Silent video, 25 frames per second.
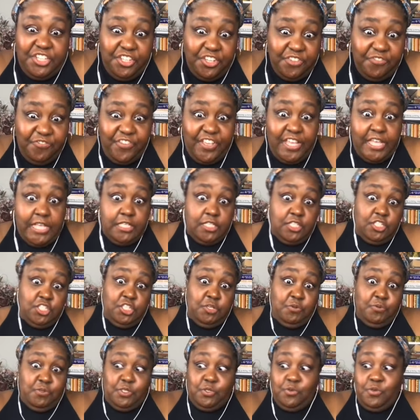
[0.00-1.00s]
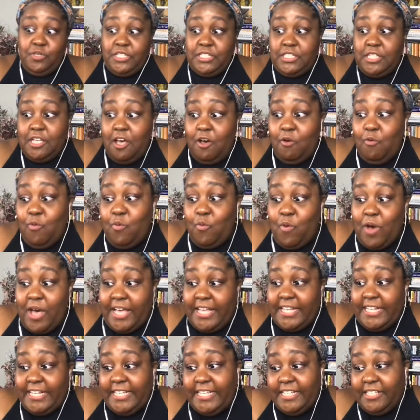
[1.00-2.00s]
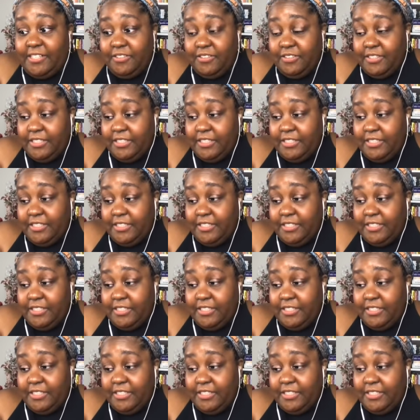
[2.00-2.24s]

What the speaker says: confessed that she was doing a song with Wyclef.